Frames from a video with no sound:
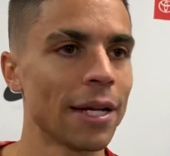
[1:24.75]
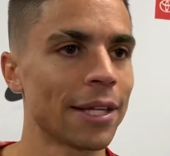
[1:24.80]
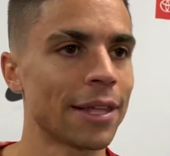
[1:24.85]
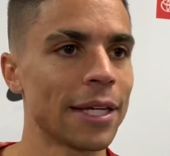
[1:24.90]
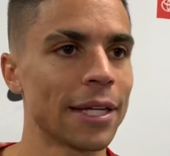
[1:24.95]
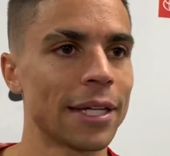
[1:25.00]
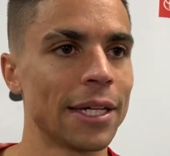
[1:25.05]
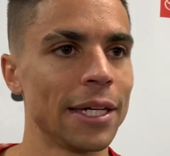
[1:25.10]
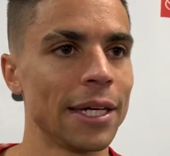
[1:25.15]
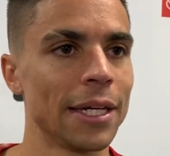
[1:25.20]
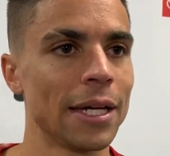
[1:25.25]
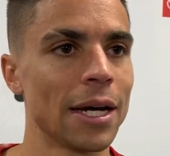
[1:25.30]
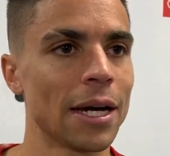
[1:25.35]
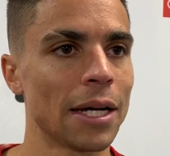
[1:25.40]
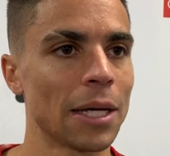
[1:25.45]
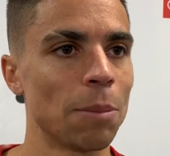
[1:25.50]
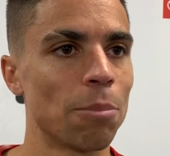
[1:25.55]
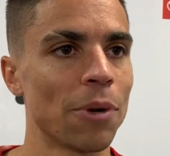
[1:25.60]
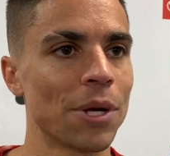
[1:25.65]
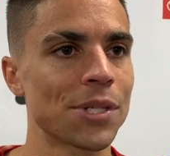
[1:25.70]
I think he uh,
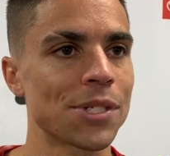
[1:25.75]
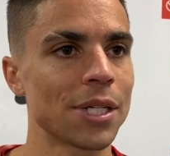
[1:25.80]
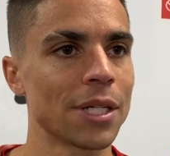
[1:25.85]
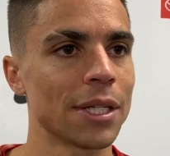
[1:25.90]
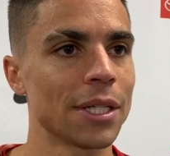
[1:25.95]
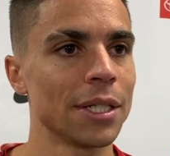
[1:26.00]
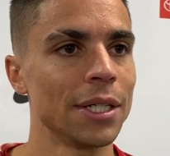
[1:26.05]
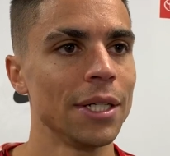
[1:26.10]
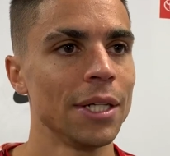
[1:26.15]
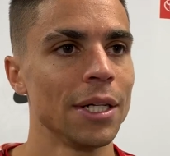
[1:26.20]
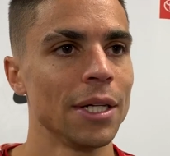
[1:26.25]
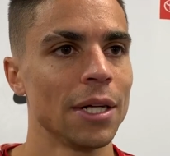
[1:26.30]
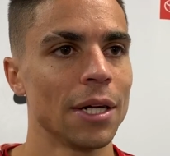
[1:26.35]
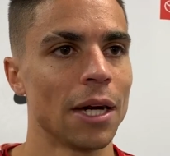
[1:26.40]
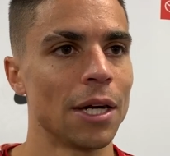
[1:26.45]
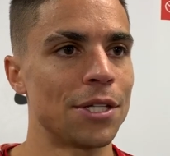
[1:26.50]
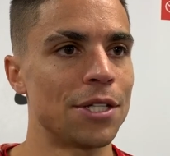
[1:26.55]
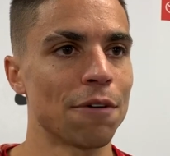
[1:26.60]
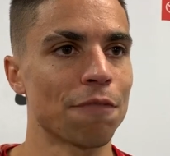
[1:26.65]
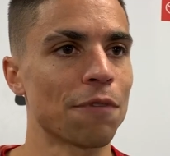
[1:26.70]
he brings a,
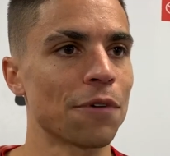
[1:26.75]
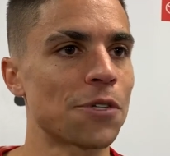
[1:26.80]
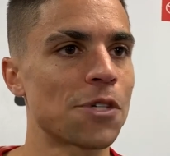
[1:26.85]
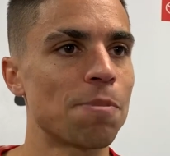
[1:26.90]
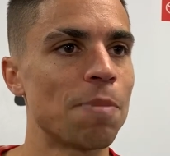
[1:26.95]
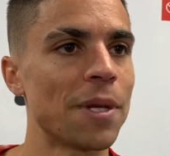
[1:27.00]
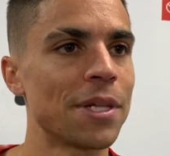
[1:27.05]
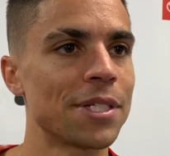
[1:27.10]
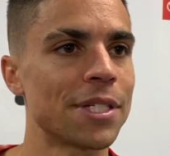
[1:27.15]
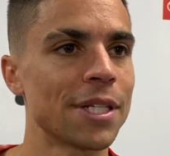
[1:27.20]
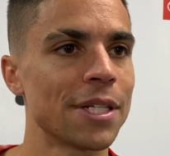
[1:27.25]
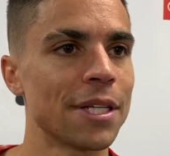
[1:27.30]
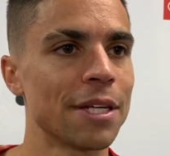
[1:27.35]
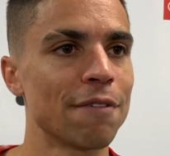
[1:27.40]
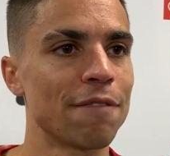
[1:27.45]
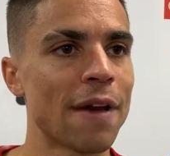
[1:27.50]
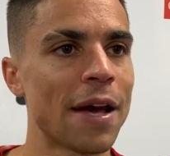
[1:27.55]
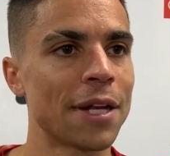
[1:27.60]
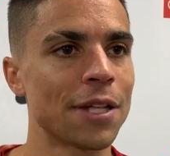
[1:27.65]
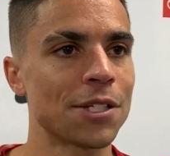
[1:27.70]
a different spin to the
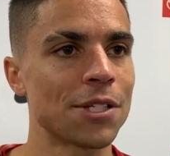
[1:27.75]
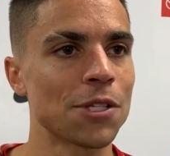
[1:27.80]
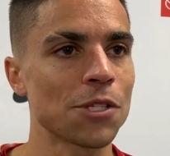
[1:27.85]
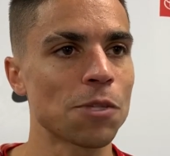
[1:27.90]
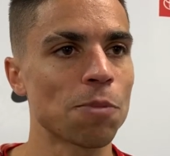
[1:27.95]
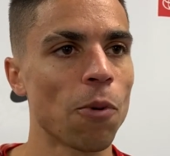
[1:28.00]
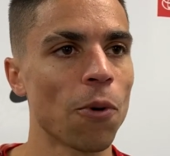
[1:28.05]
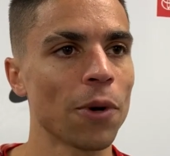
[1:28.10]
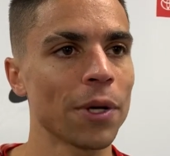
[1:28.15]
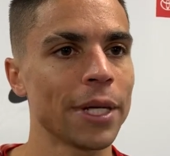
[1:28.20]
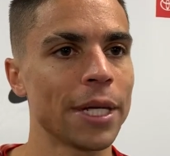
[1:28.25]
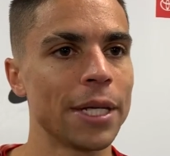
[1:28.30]
event and to the sport.